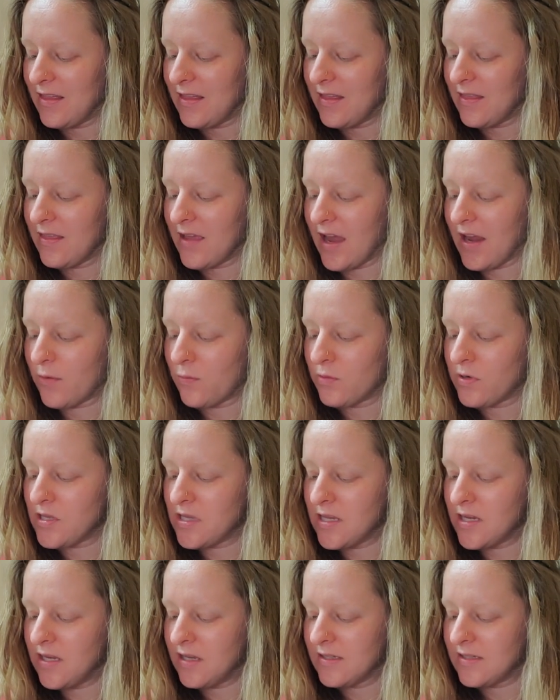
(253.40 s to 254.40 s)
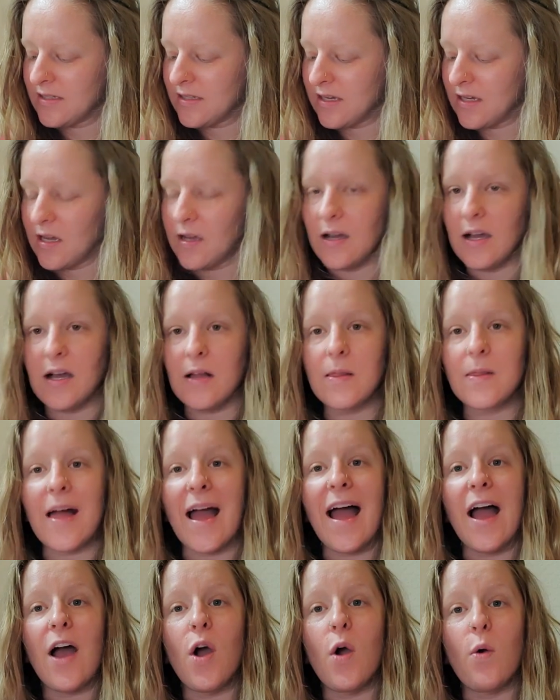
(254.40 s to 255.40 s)
that really doesn't
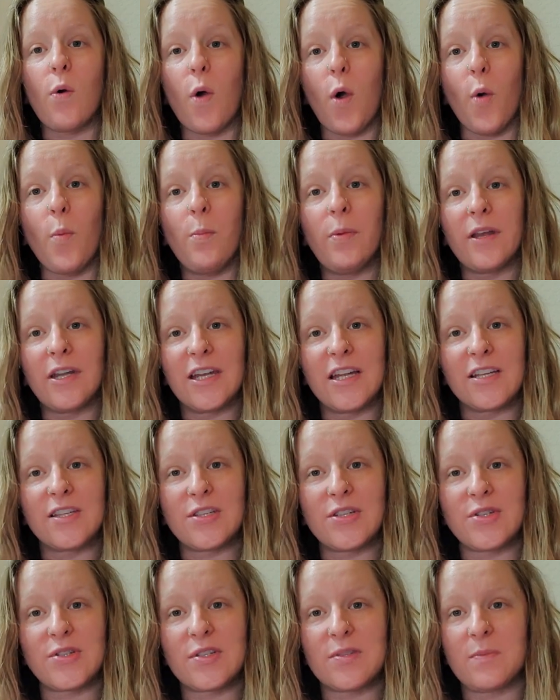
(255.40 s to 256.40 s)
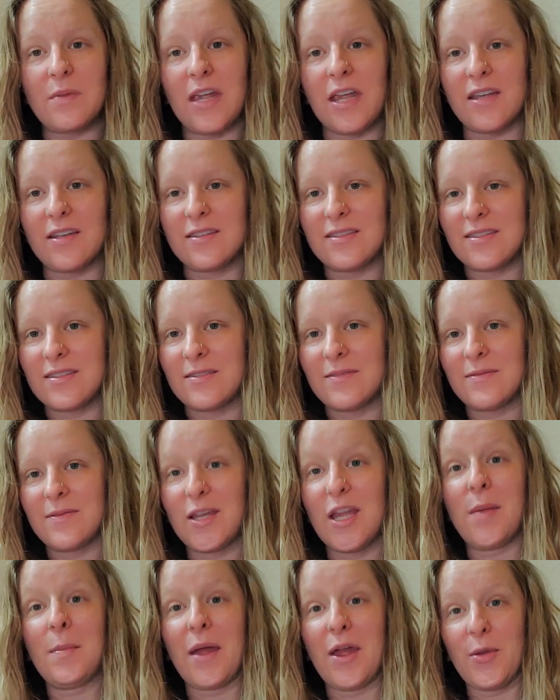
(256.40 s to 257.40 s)
allow openness or space,
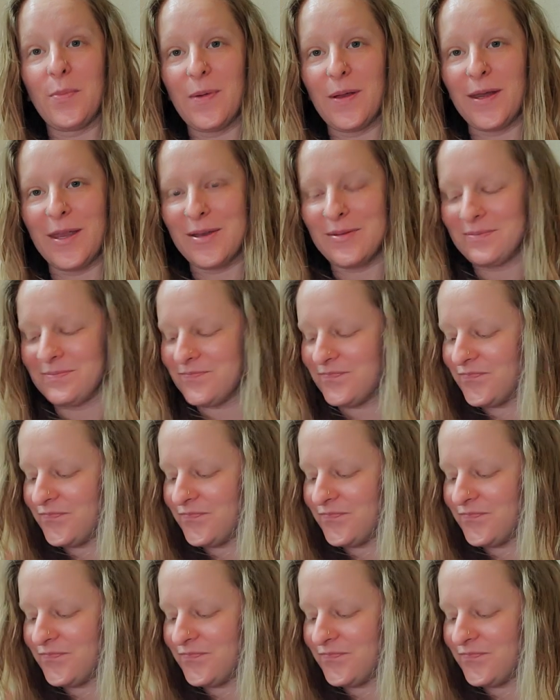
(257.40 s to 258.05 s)
in my opinion?